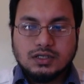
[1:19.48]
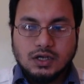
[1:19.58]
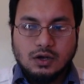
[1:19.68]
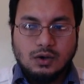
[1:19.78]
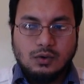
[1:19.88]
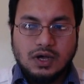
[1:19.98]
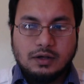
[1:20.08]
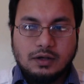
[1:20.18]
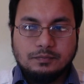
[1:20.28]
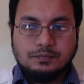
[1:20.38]

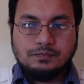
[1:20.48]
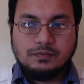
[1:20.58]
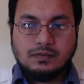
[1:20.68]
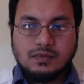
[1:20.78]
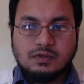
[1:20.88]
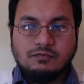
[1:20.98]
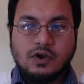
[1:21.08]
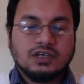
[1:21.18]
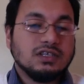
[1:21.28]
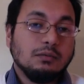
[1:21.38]
So,
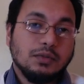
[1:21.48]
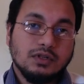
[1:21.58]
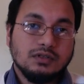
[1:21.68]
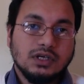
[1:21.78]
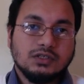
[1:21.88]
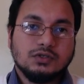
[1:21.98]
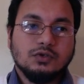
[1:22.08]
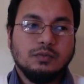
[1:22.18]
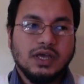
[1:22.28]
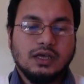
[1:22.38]
for example, it
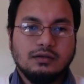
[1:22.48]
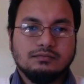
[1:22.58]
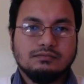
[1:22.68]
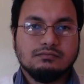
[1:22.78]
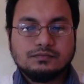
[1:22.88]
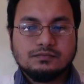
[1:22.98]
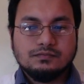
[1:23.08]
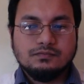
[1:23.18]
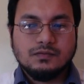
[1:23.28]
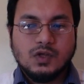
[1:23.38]
could be
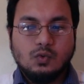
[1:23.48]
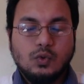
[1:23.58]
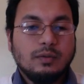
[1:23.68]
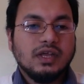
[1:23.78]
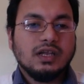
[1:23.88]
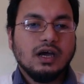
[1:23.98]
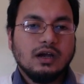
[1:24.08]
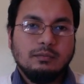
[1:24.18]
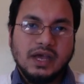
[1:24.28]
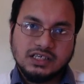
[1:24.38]
women
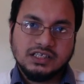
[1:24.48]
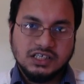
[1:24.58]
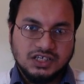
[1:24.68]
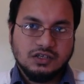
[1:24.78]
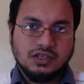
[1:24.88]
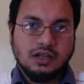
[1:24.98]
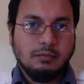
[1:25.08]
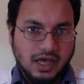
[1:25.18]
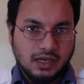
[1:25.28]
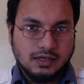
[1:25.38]
are better teachers
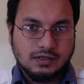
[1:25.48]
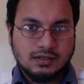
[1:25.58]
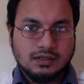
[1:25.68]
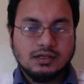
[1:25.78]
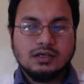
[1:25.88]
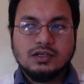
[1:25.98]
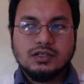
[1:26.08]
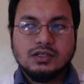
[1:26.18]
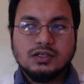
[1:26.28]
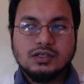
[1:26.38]
than men.
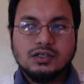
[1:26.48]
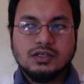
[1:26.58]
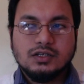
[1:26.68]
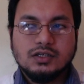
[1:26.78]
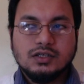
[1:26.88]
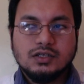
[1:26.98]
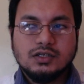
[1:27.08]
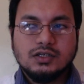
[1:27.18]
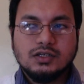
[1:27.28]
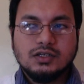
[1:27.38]
To what
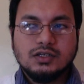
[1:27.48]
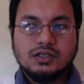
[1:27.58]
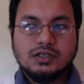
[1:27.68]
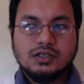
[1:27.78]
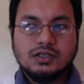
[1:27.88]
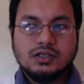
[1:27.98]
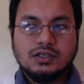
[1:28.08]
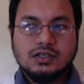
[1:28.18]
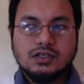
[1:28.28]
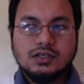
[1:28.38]
extent do you
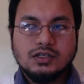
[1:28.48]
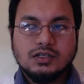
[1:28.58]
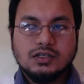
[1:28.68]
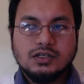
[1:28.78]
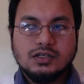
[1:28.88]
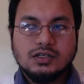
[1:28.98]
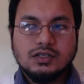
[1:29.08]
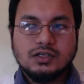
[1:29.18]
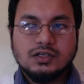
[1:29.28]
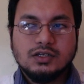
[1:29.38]
agree or disagree?
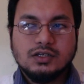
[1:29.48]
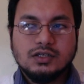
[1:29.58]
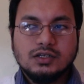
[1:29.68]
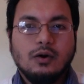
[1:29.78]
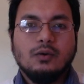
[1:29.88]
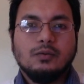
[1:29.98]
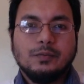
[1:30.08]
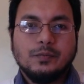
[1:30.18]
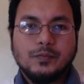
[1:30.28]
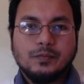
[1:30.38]

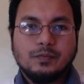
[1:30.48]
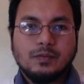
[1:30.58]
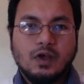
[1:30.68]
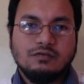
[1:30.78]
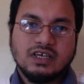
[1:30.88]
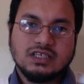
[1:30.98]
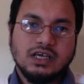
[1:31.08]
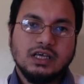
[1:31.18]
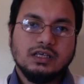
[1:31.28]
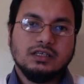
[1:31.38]
Now,
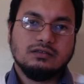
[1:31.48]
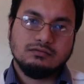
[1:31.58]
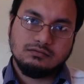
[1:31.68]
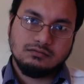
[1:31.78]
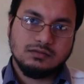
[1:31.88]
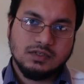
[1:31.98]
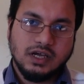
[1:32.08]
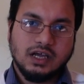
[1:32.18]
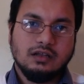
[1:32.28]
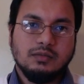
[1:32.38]
obviously,
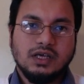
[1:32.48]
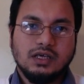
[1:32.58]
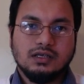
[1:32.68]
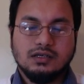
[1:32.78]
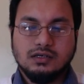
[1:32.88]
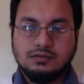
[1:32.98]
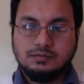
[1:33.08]
there can be